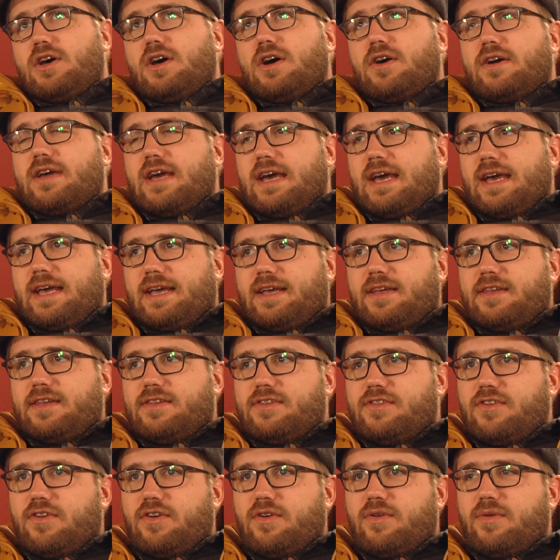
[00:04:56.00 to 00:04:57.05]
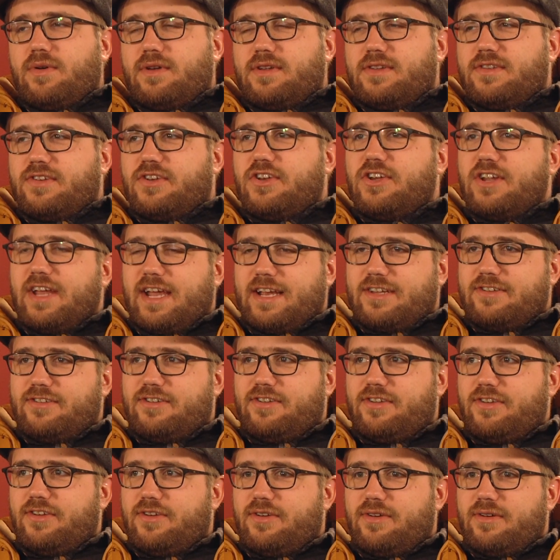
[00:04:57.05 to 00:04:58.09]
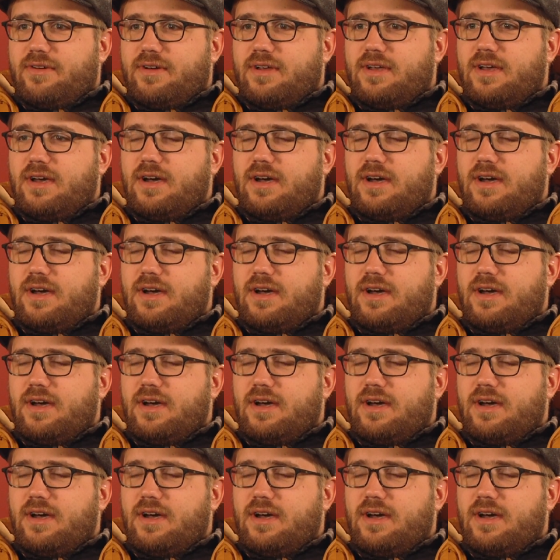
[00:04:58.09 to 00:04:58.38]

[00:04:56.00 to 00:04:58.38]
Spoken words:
Okay, so what does a good actor do?